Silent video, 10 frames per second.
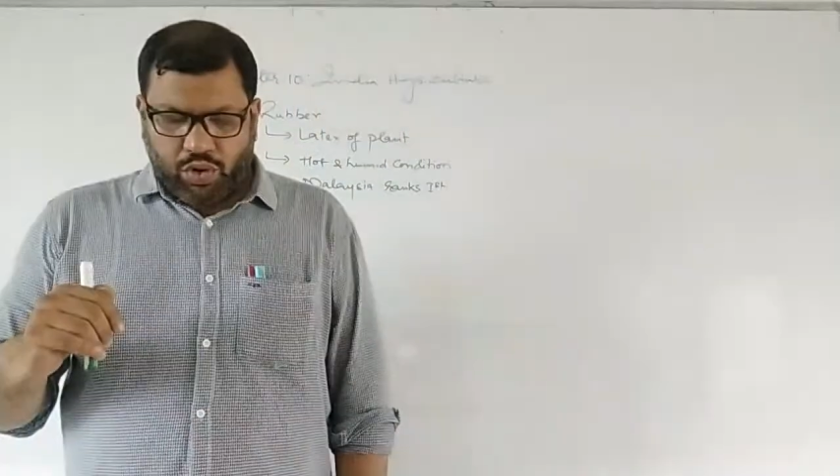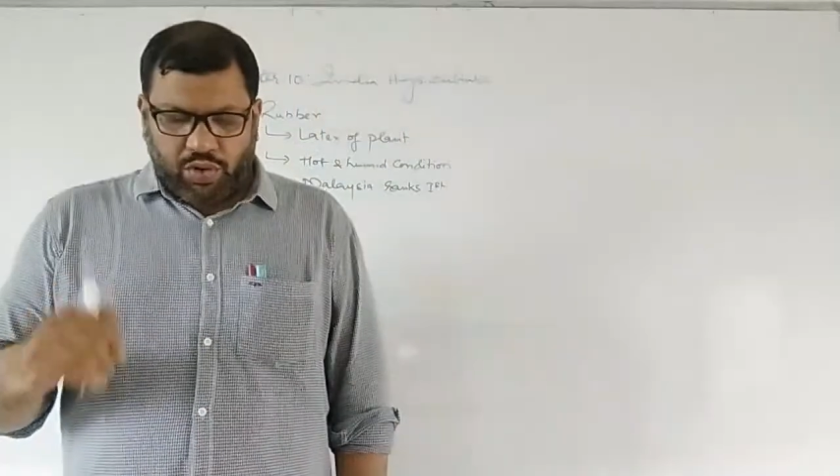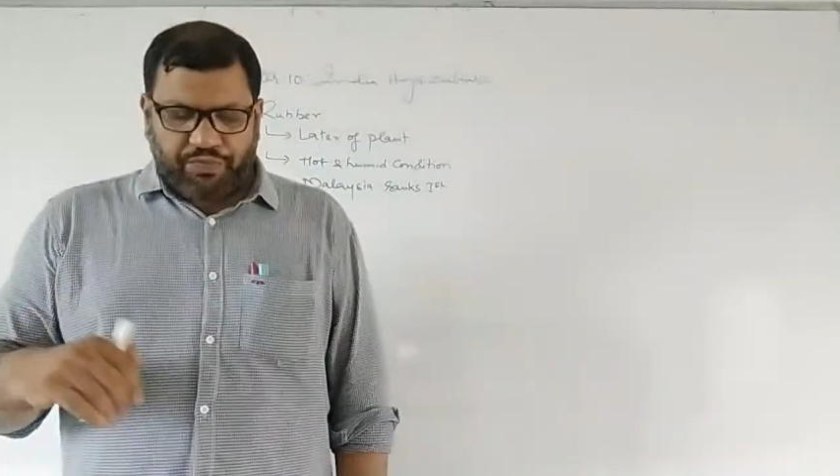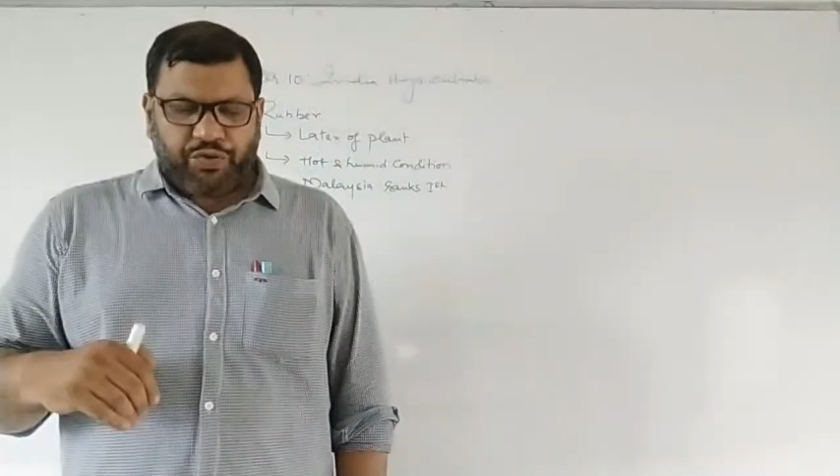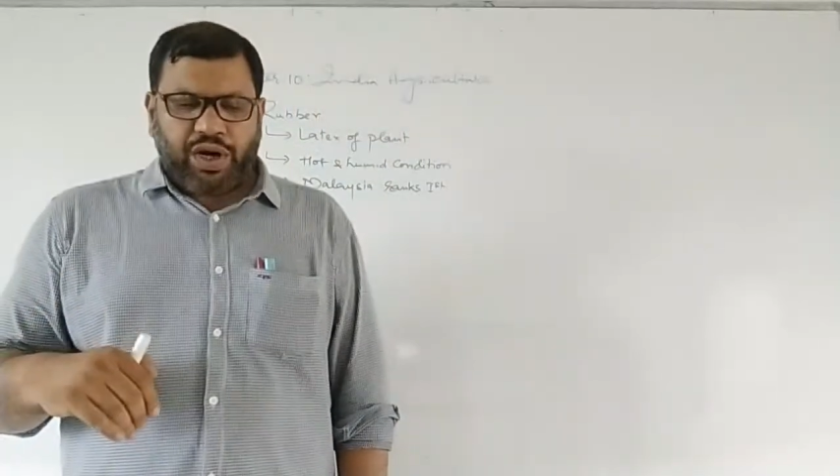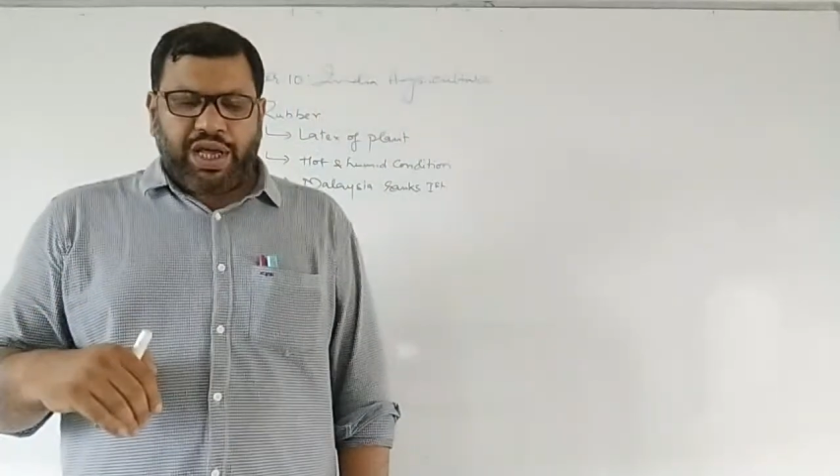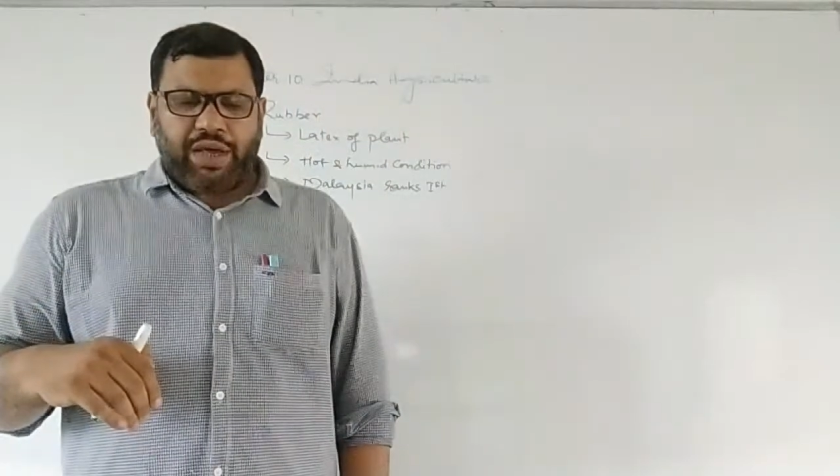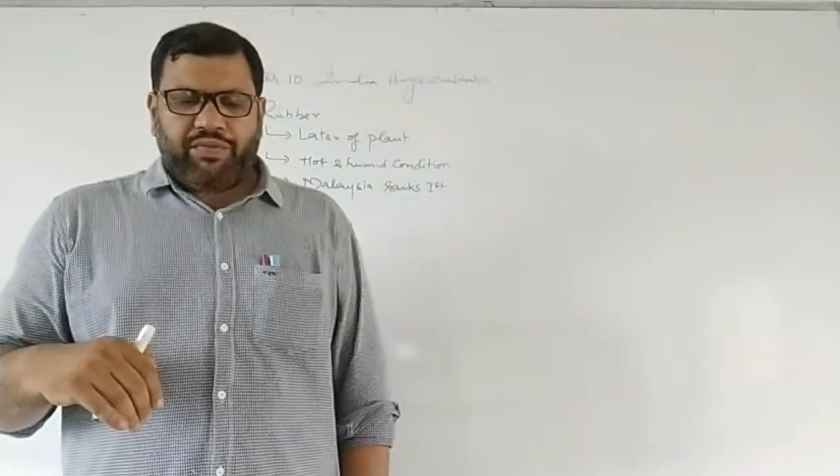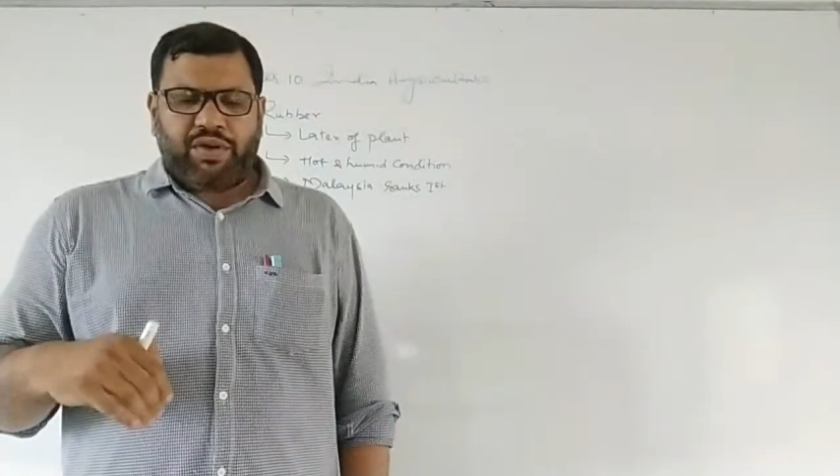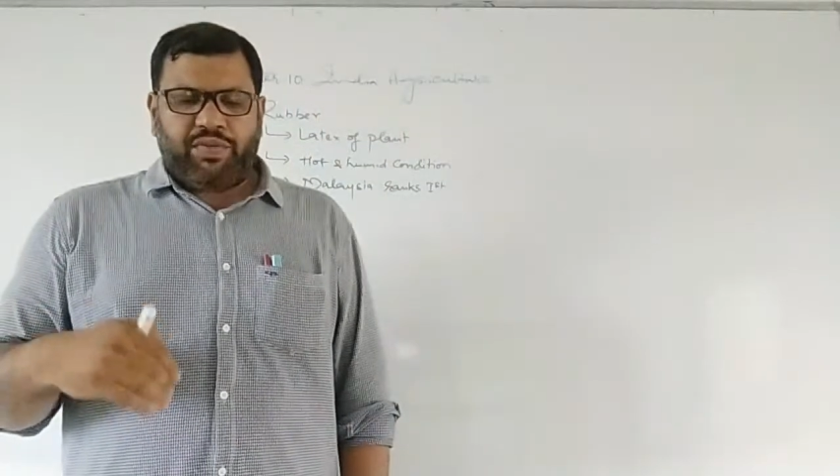Hopefully,
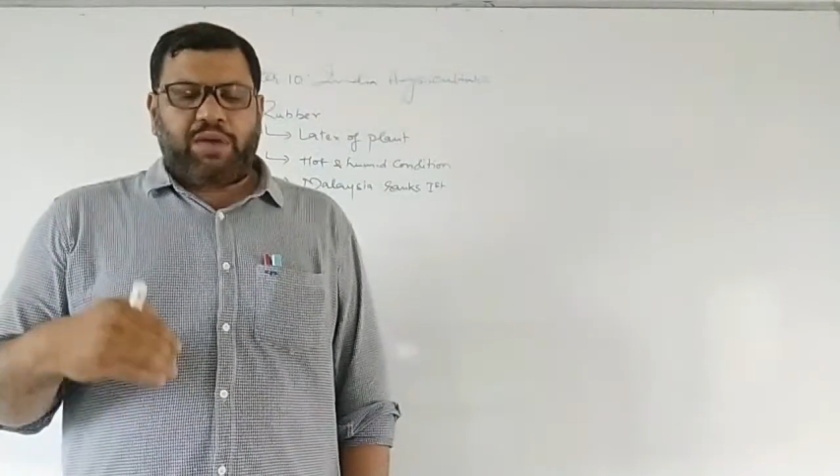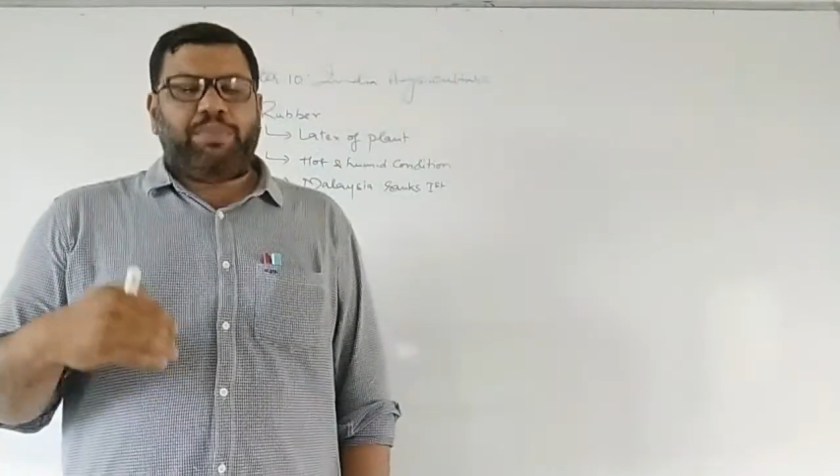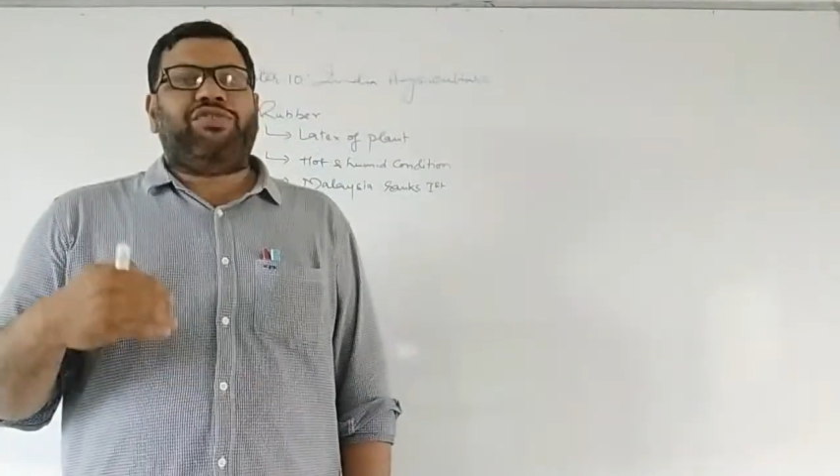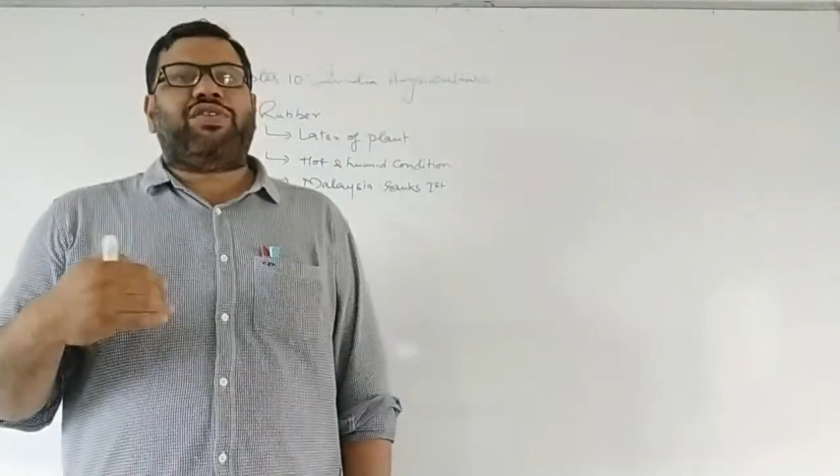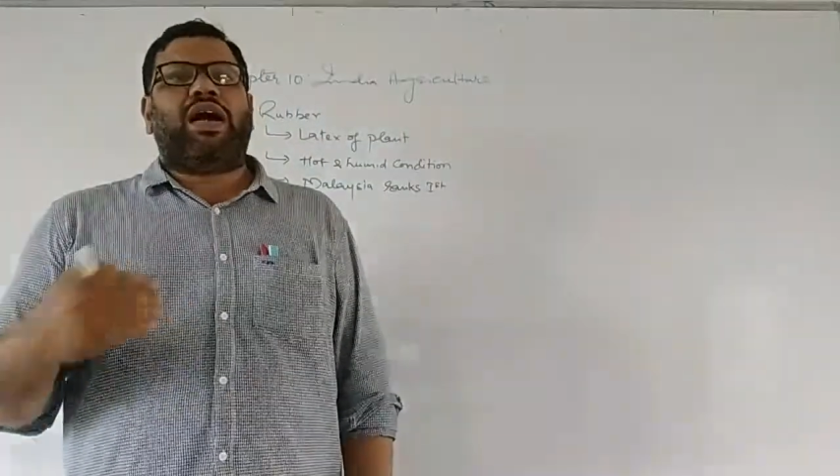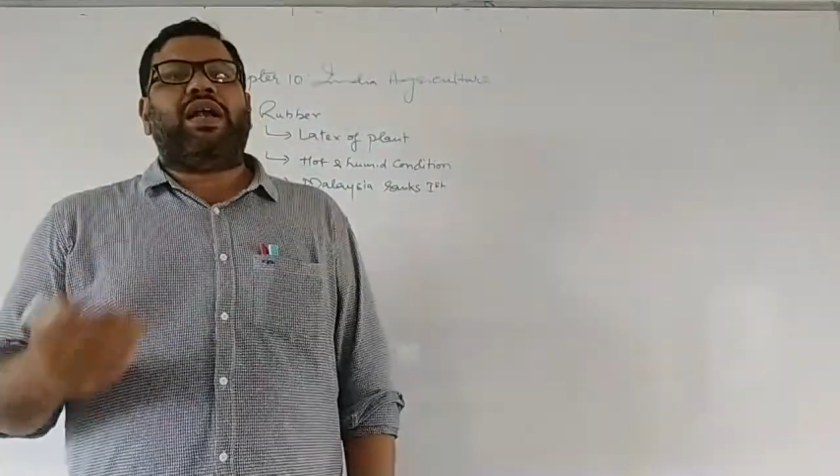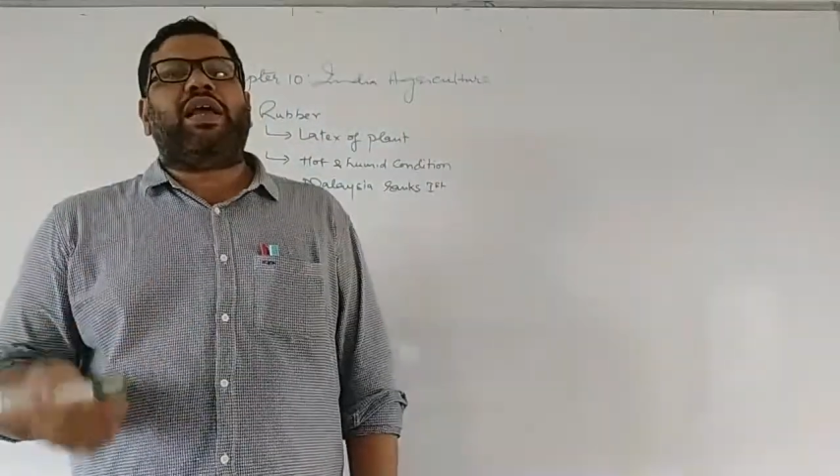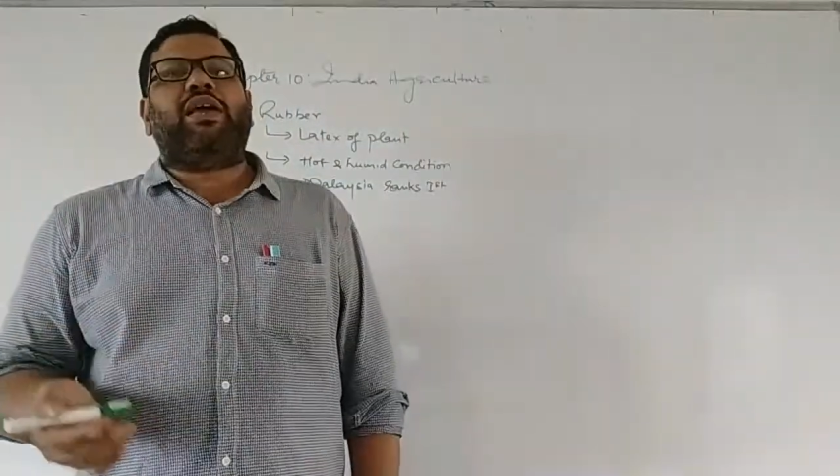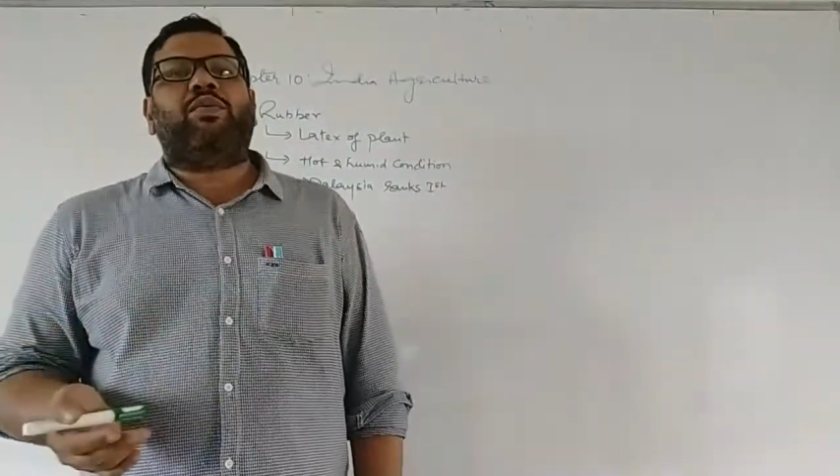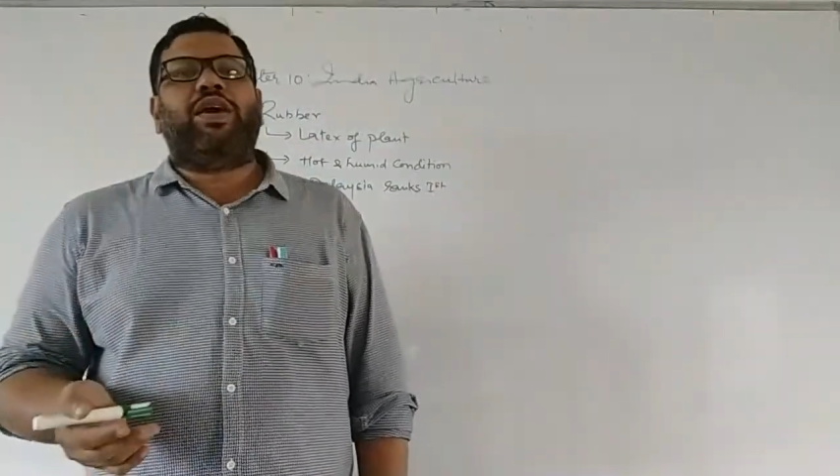we will be
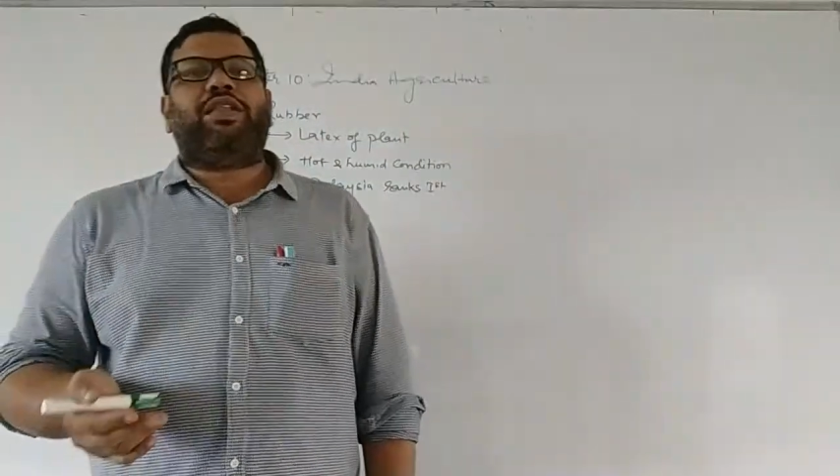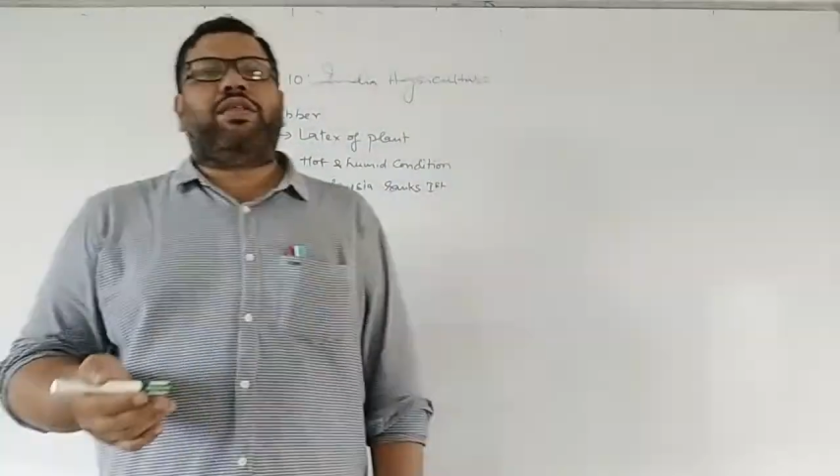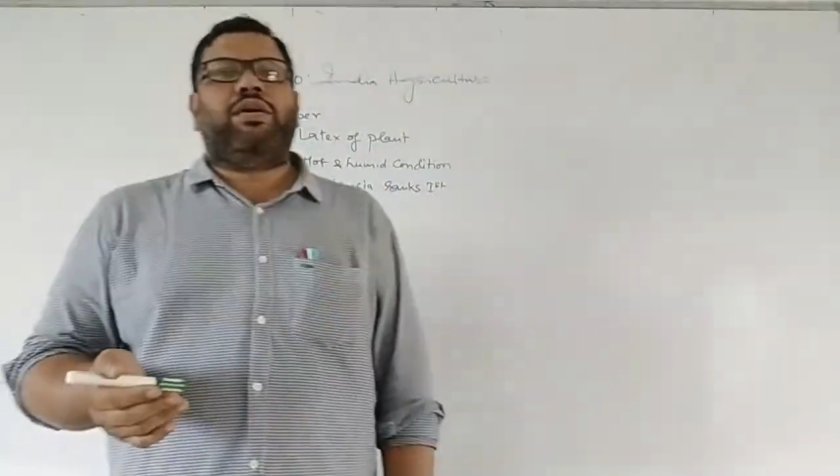starting with